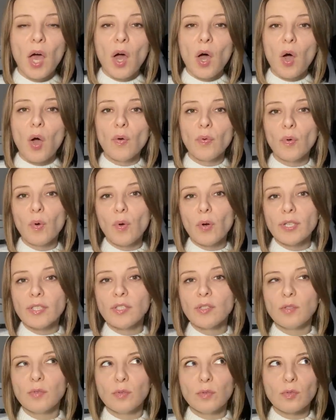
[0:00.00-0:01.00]
Of course,
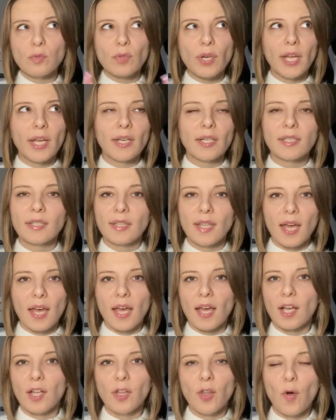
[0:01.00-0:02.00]
to trick
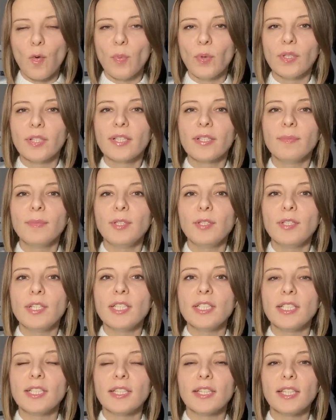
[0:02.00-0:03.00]
the global
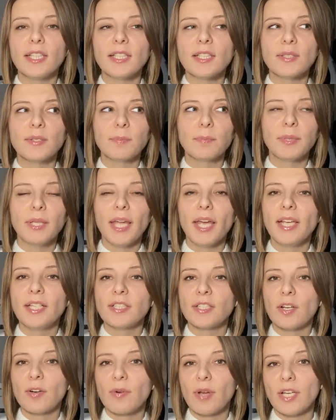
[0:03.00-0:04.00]
community, these
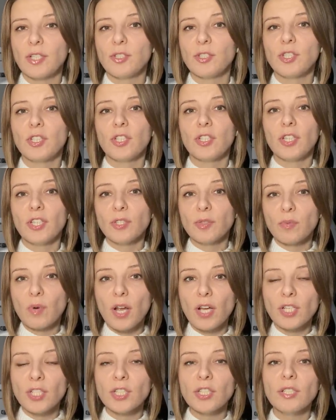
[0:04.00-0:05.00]
planes are registered as
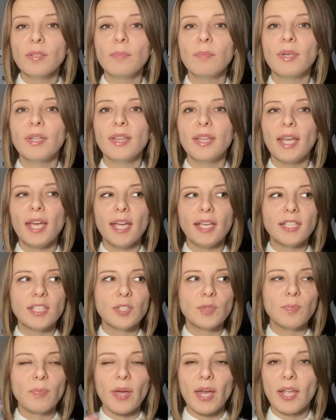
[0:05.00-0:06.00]
Russian, but they
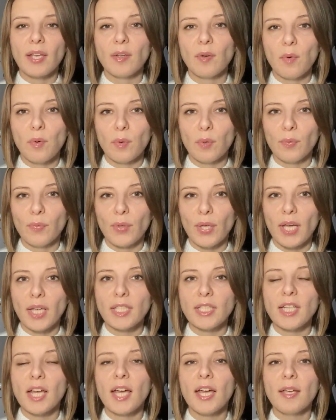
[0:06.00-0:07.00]
spend all of their
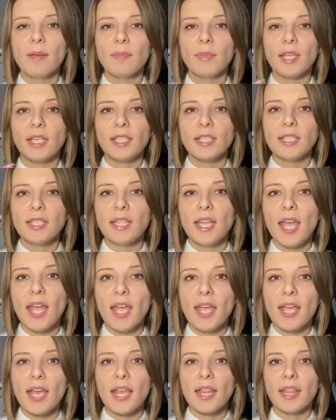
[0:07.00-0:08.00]
time, they
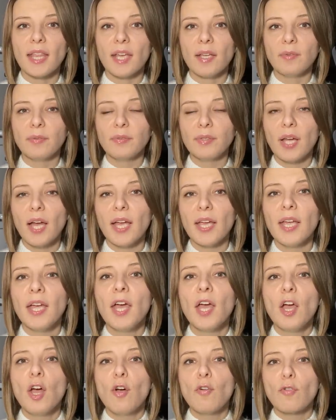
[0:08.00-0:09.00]
stay and they fly
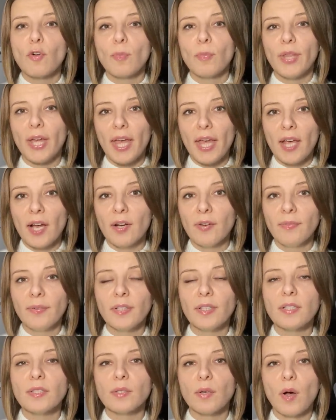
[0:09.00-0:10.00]
from the
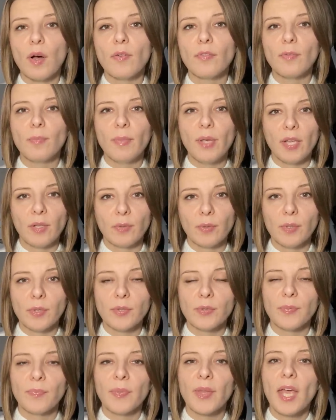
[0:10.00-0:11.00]
airfields of
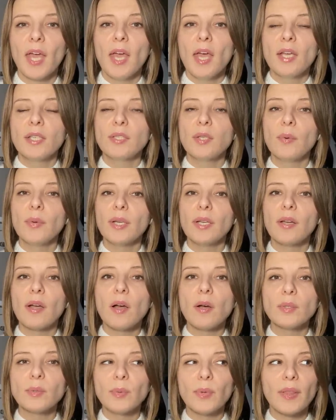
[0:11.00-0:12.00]
Belarus. So it
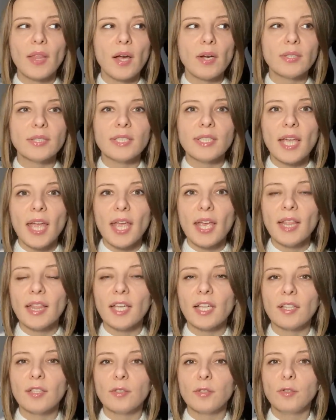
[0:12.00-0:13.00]
goes without saying
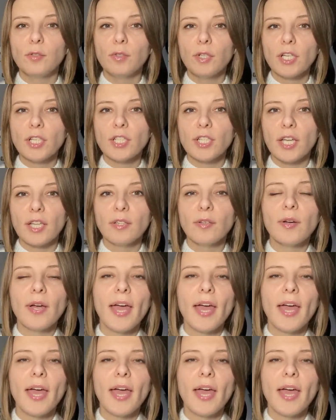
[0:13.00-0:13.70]
that Lukashenko